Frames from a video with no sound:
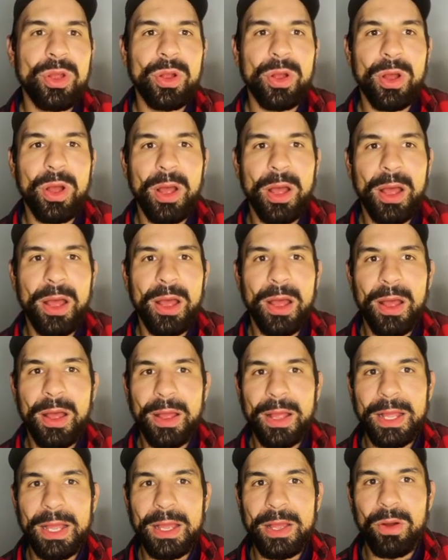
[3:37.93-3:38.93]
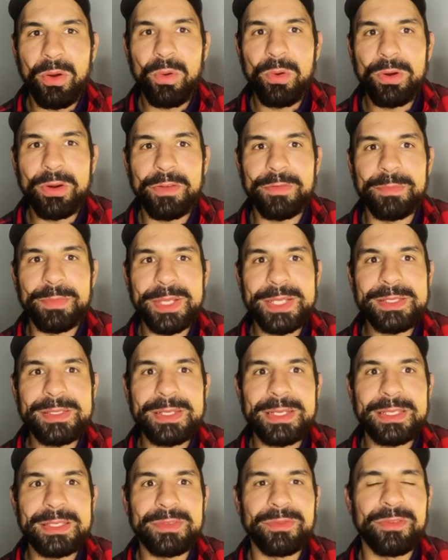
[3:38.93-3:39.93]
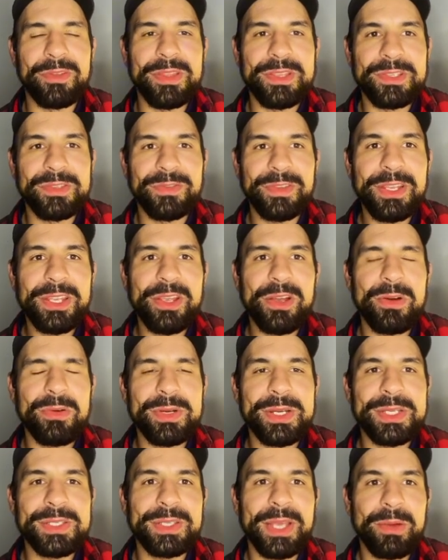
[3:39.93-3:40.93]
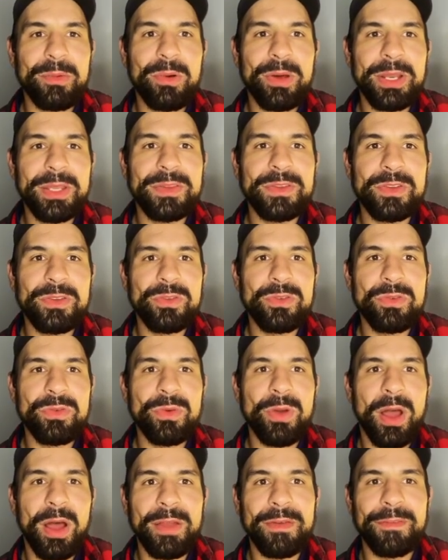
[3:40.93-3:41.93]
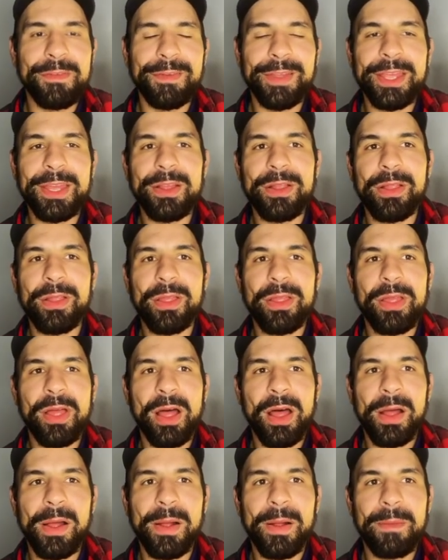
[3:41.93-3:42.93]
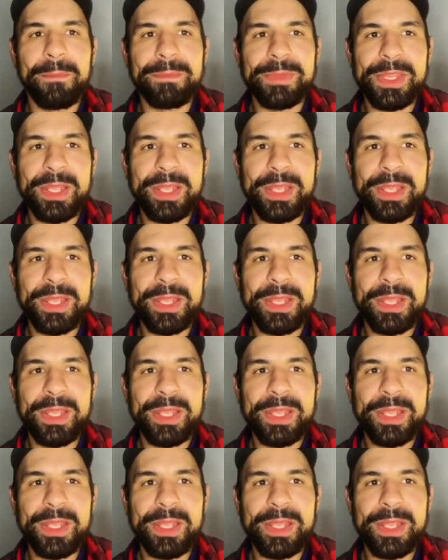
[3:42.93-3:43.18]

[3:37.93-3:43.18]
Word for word: uh, order of business for this video is I wanted to unveil um,